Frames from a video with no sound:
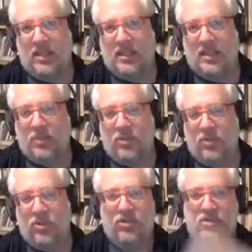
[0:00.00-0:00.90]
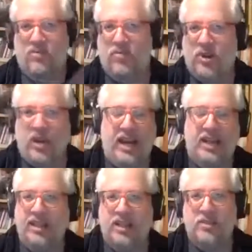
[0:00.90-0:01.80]
textbook which are very
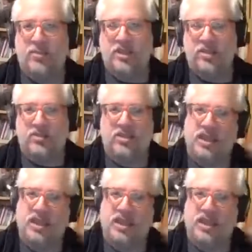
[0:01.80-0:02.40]
alien to my students,